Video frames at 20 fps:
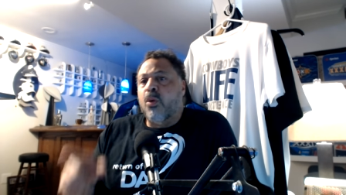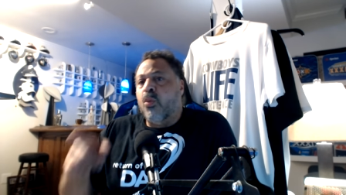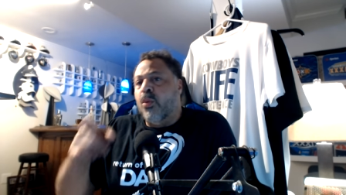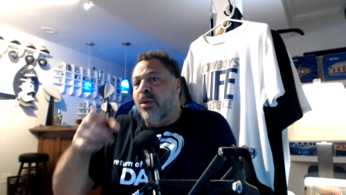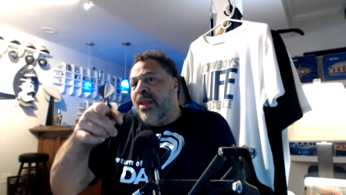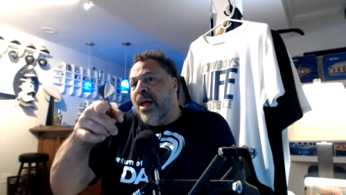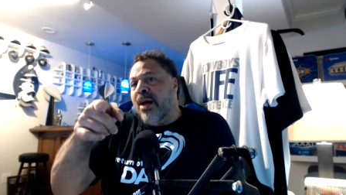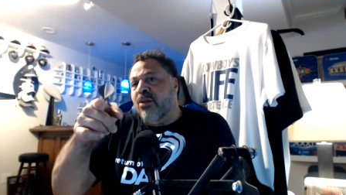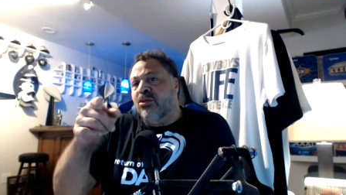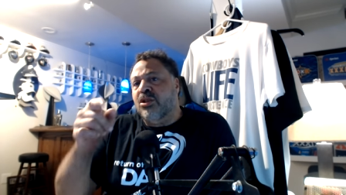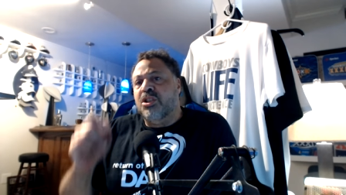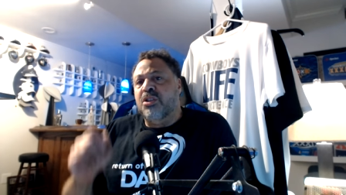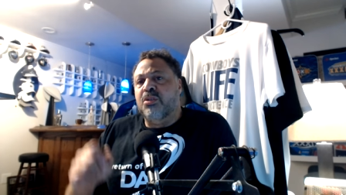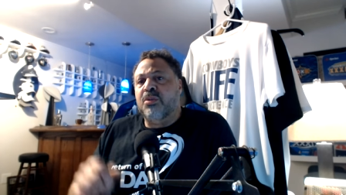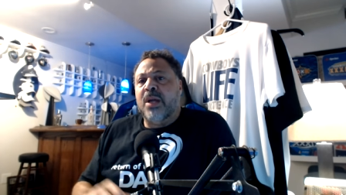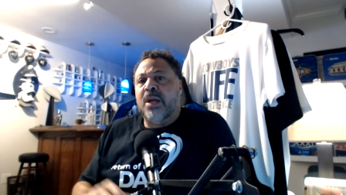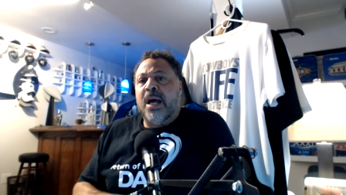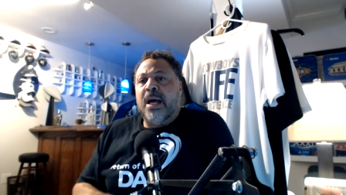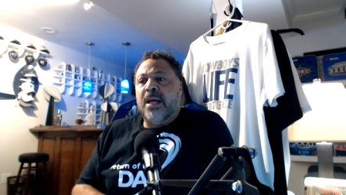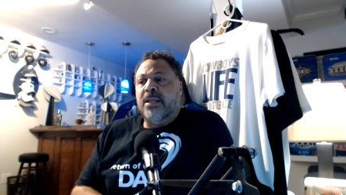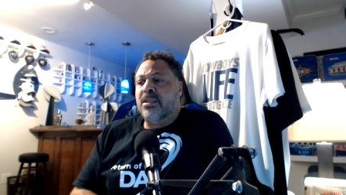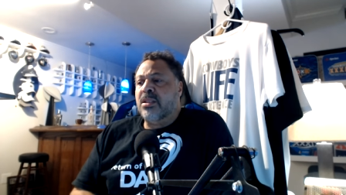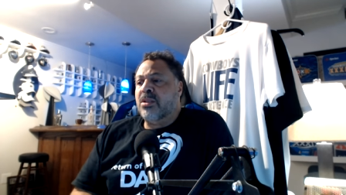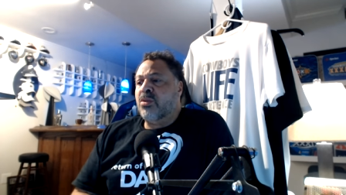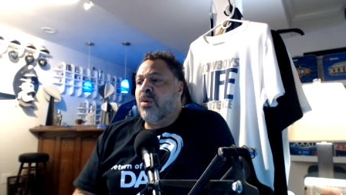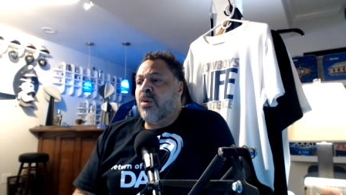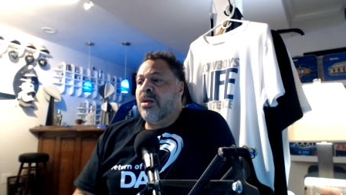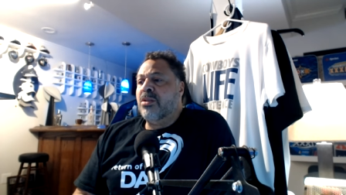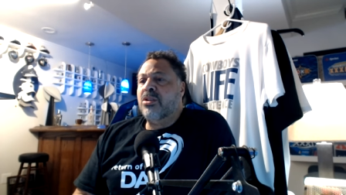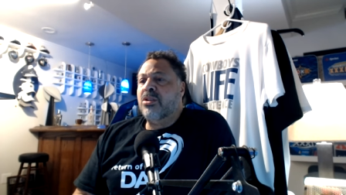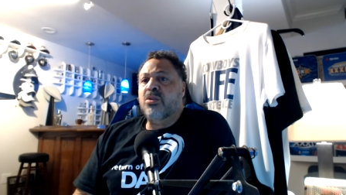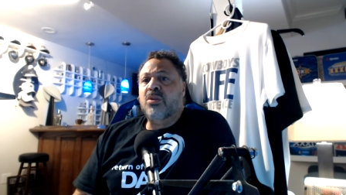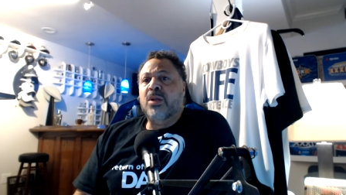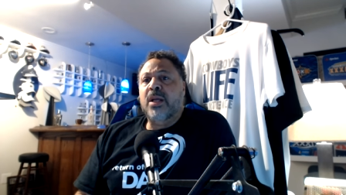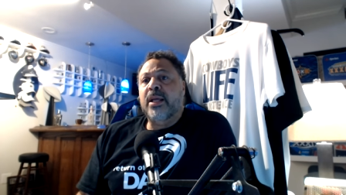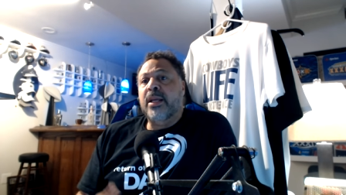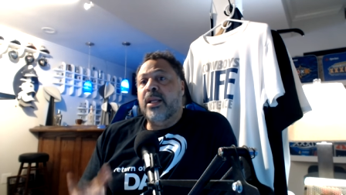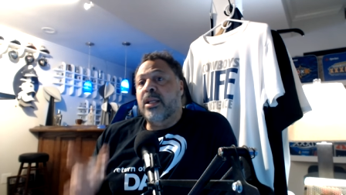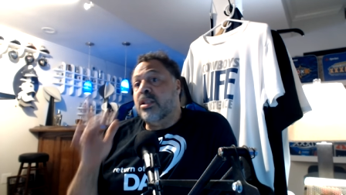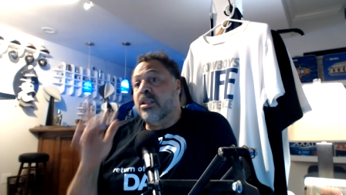Without you guys, as well as you
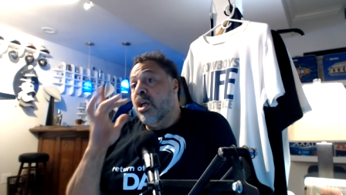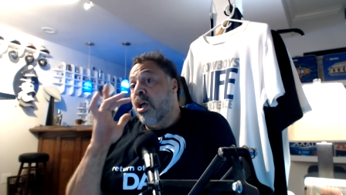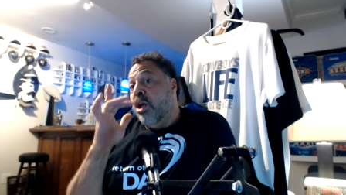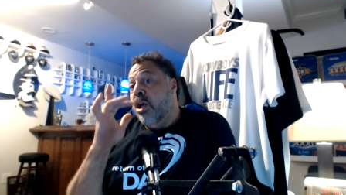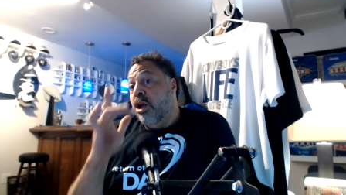ladies,